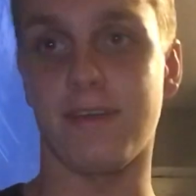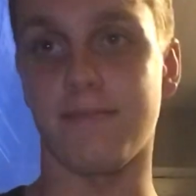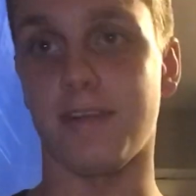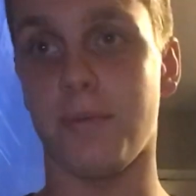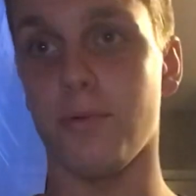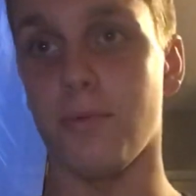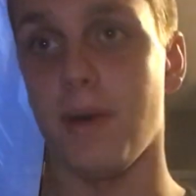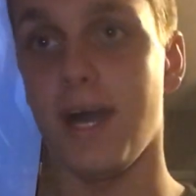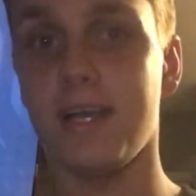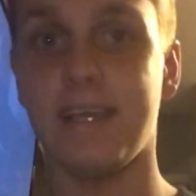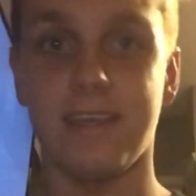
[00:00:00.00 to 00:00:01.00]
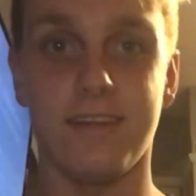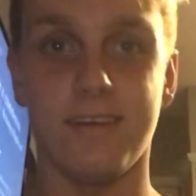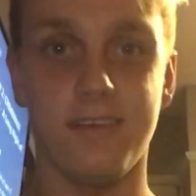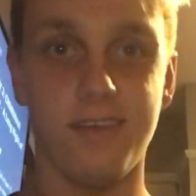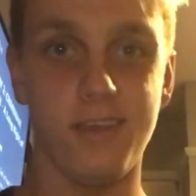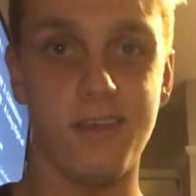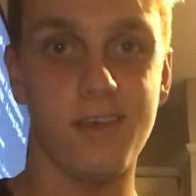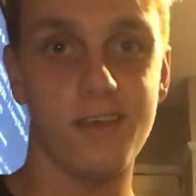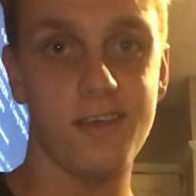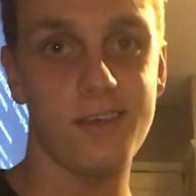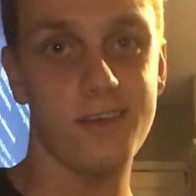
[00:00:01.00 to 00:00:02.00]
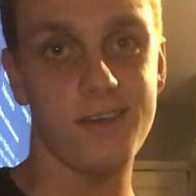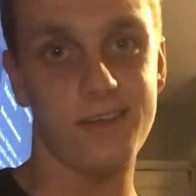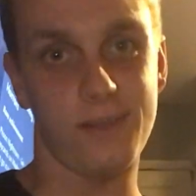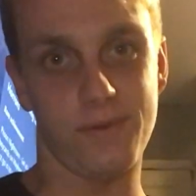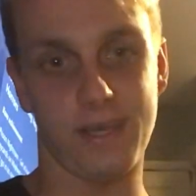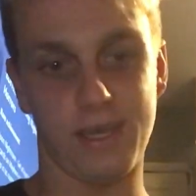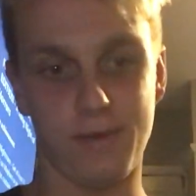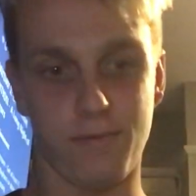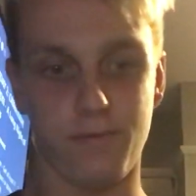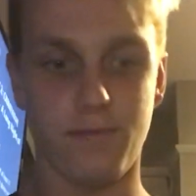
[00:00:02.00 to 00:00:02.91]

have an Apple Mac and I don't have